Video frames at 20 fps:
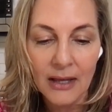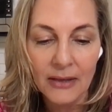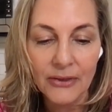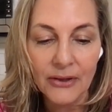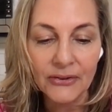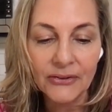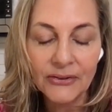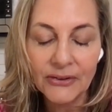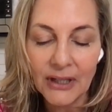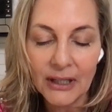
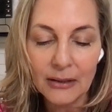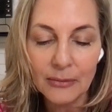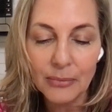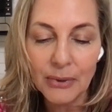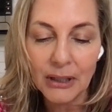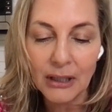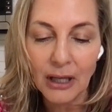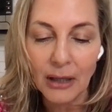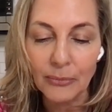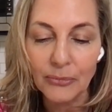the skin
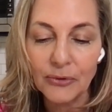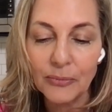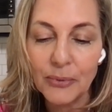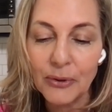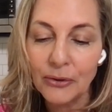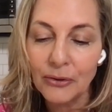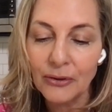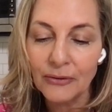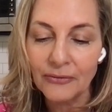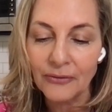becomes
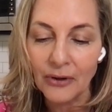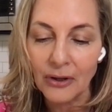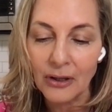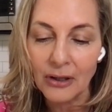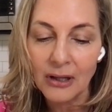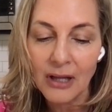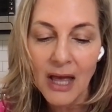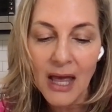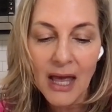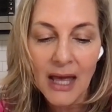
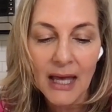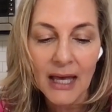beautiful